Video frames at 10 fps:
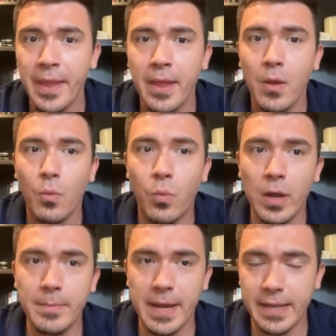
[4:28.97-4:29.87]

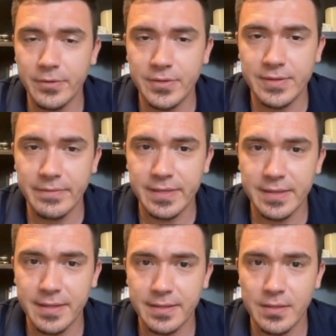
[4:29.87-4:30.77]
1 mile to
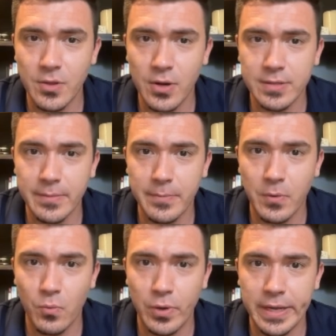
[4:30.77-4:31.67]
1760 yards. I'm going to
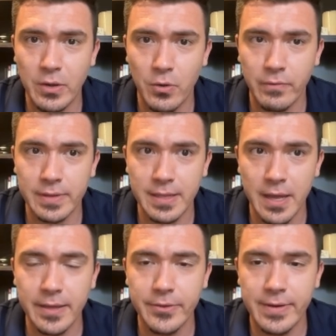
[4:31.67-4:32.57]
put one over the
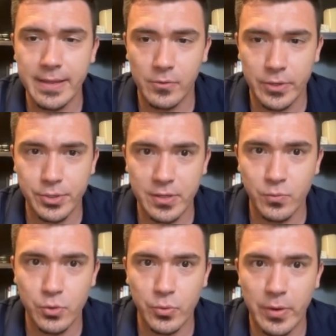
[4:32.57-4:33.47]
other. Now the question is,
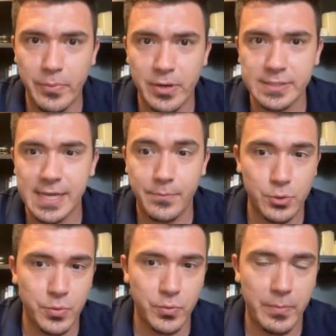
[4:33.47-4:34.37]
which one do I put on top?
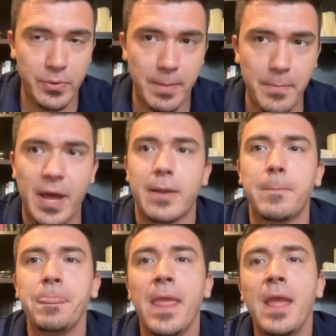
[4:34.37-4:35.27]
Which one do I put on bottom?
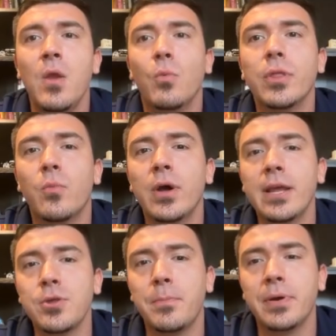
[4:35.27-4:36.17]
Well, the one I
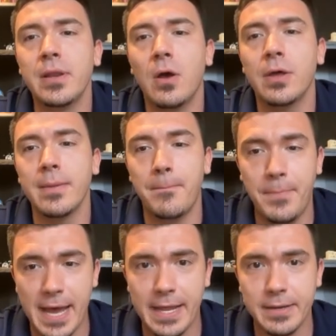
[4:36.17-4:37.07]
should put on the
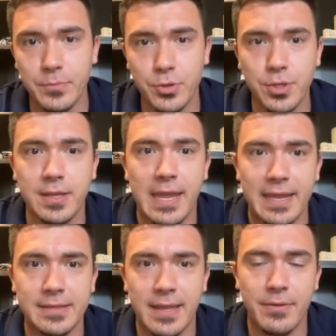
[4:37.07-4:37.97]
bottom should
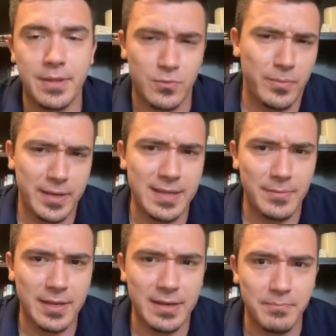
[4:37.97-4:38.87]
cancel out this one, because I'm
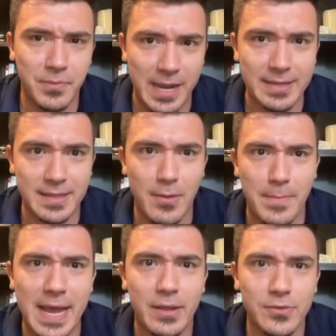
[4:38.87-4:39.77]
looking to cancel out
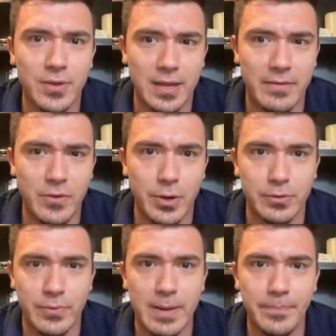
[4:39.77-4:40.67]
miles so I can have yards,
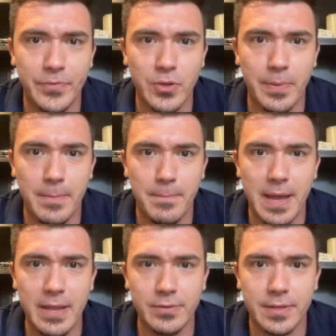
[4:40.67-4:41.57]
right? So I'll put
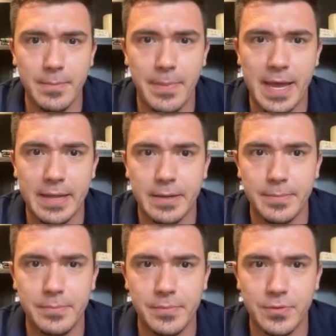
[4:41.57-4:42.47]
miles on the
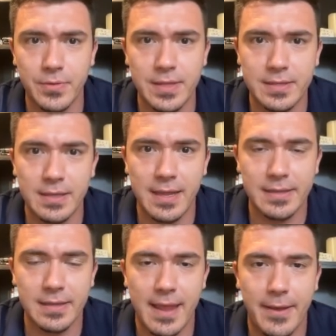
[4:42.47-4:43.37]
bottom so these can
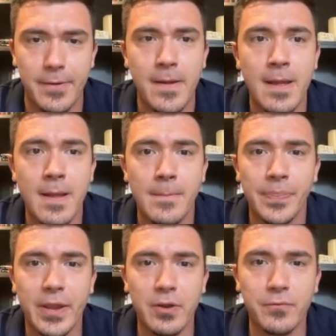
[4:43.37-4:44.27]
cancel out.
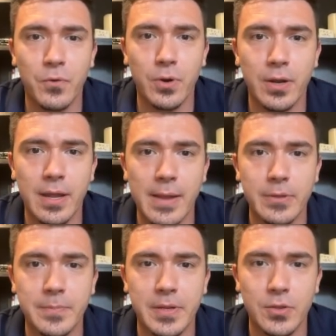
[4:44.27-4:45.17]
Therefore, I
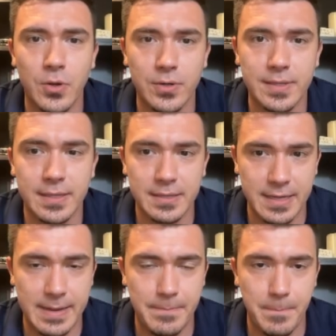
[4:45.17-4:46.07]
must put yards on the
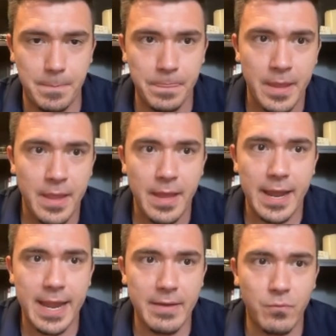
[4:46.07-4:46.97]
top. I
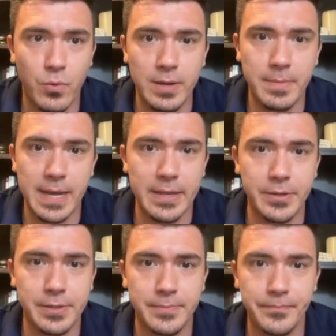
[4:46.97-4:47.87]
have 1
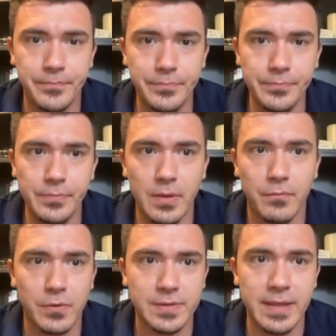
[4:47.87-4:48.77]
mile
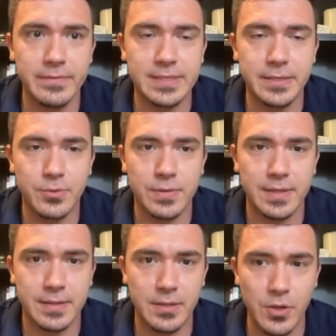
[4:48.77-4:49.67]
for
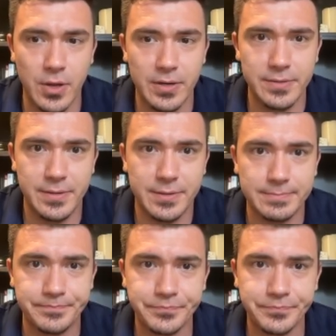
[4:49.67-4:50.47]
1760 yards.